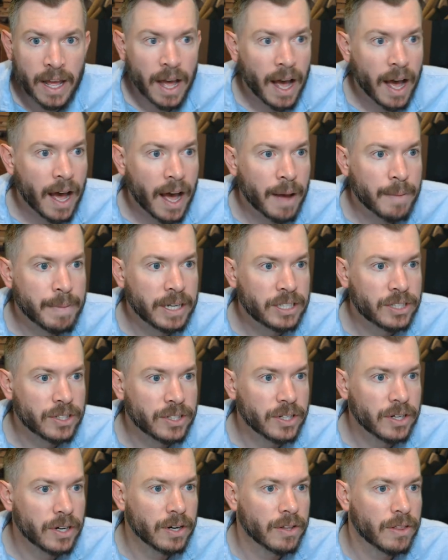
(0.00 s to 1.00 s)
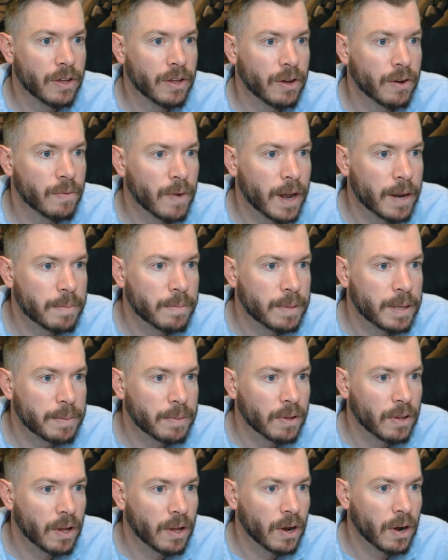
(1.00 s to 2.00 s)
uh, make sure the right
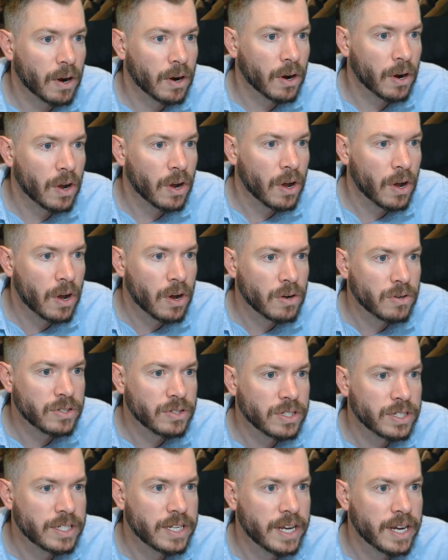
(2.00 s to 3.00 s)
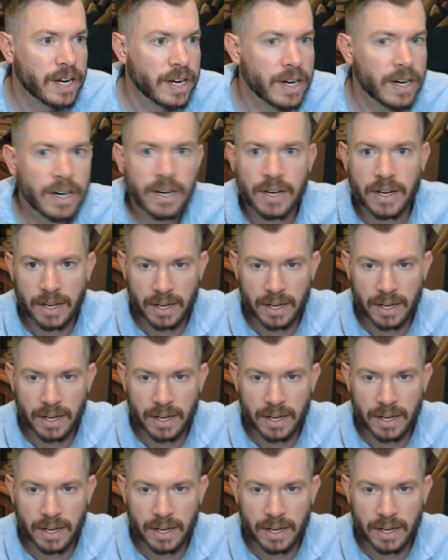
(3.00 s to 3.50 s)
people are hosts here.